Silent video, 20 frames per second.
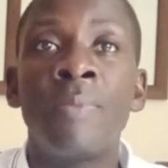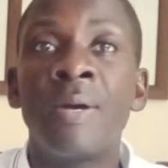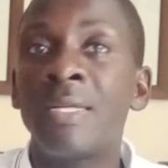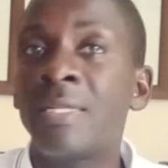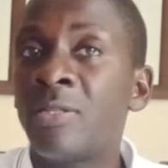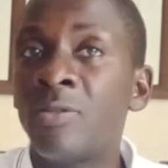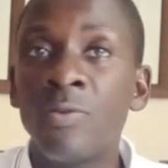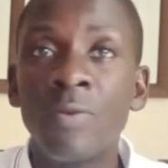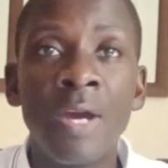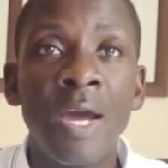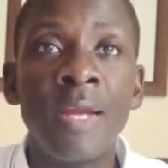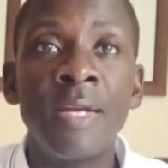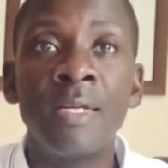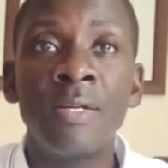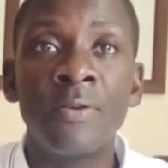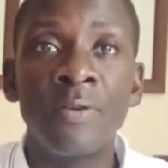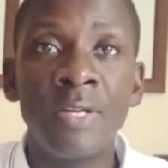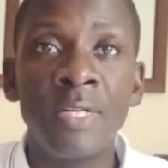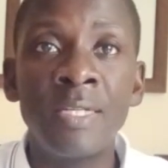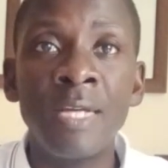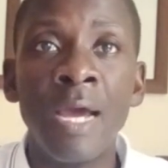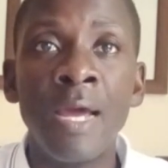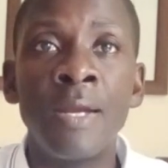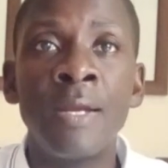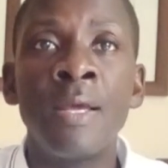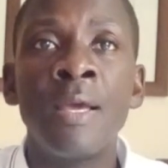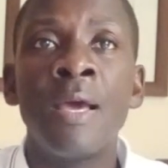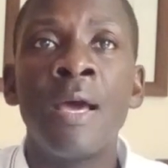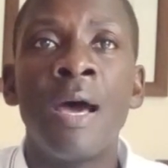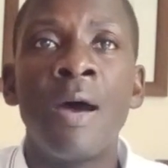But you can
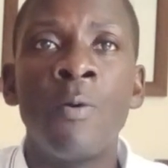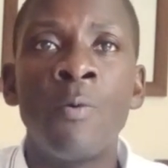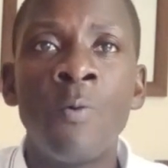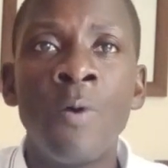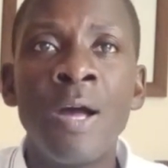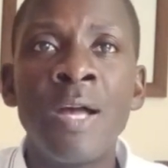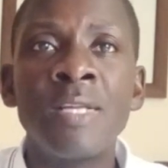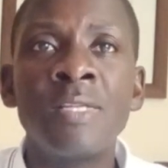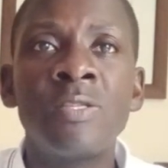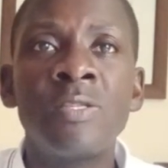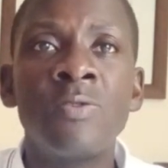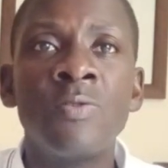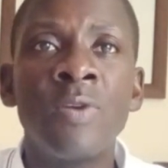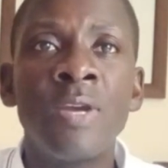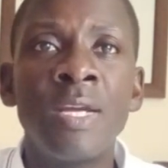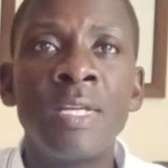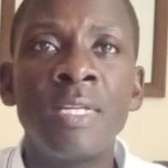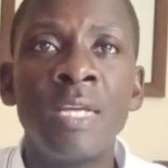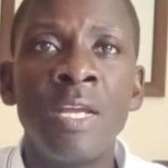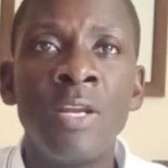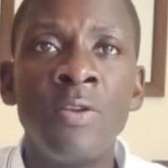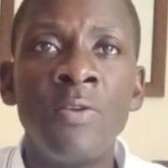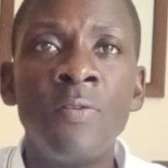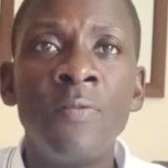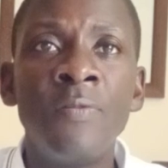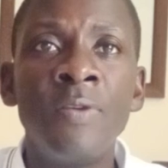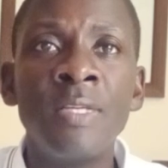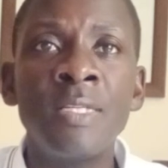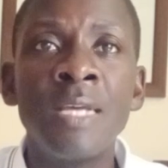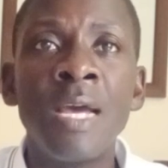return once you get a new
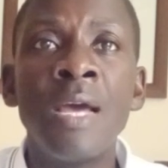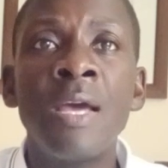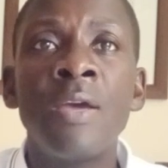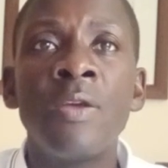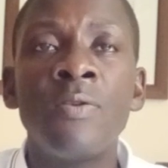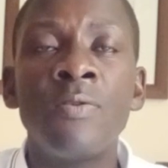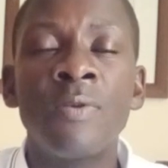visa.